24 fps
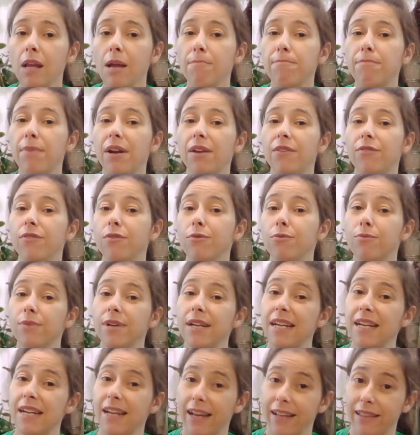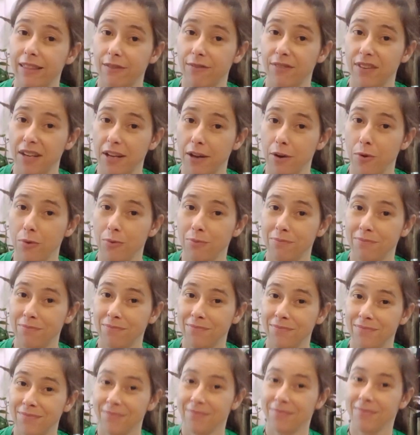But if you really like the video,
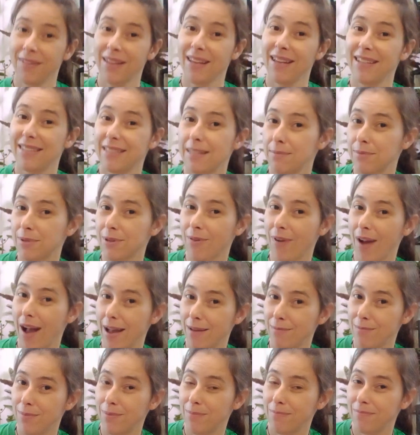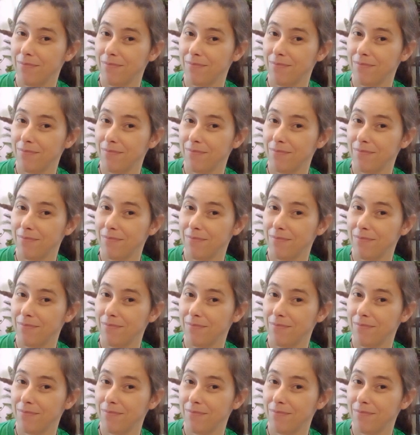subscribe.